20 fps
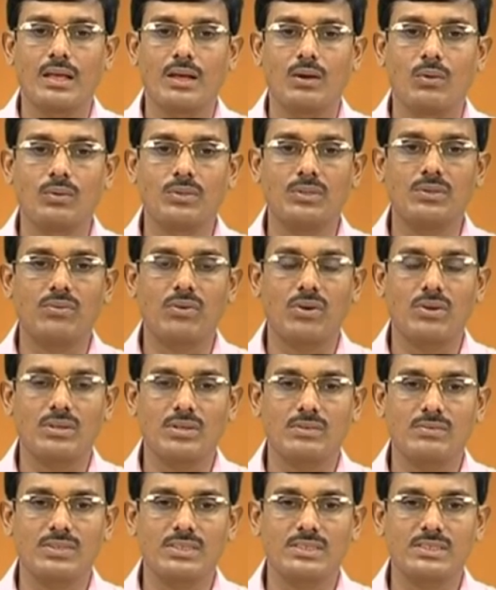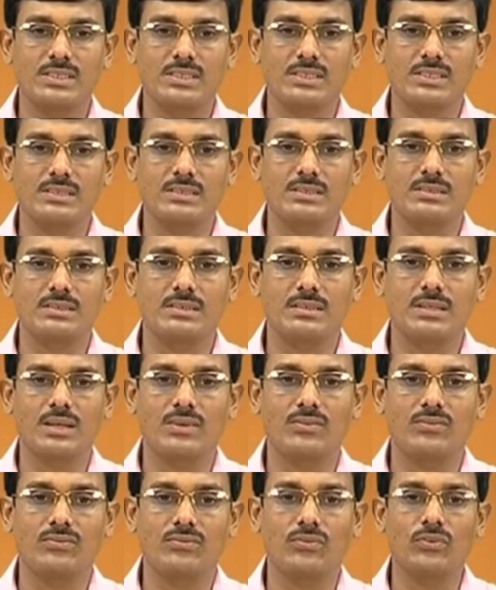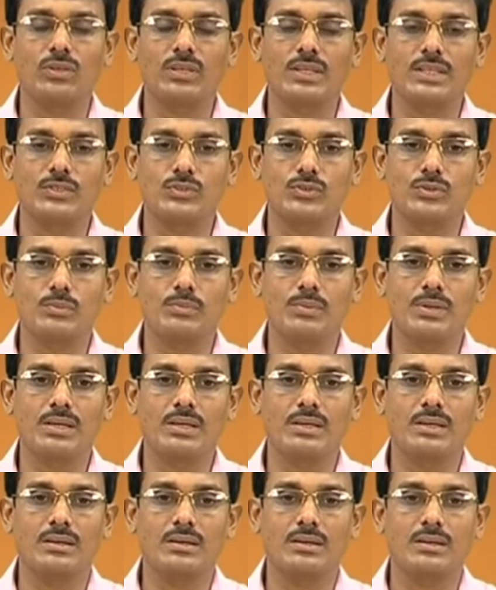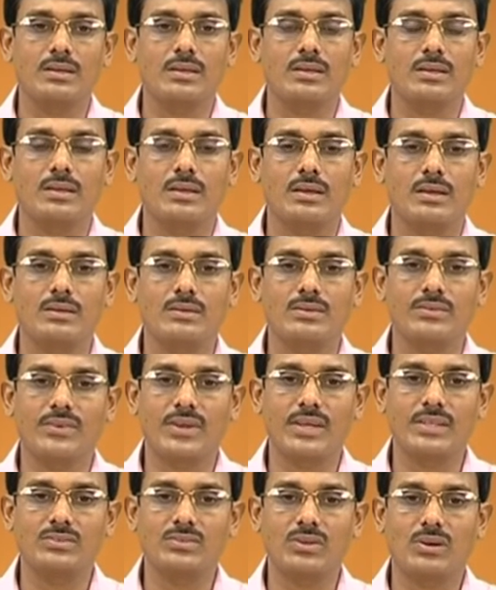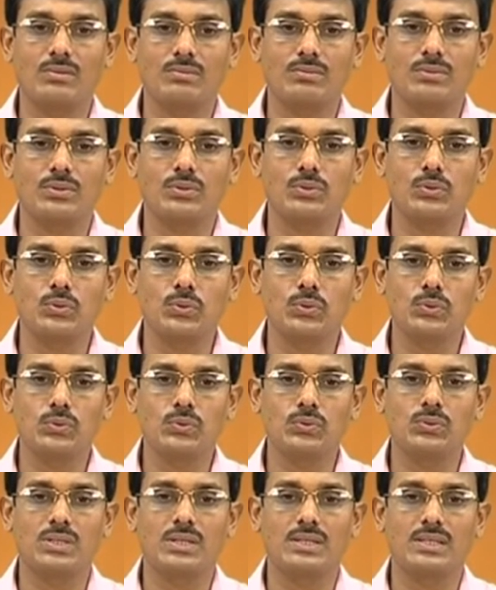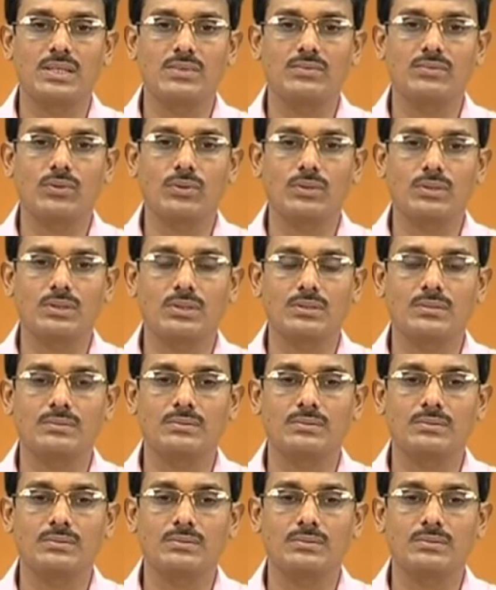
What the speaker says: with the following features, like voltage should be in the range of 2 to 30 volt,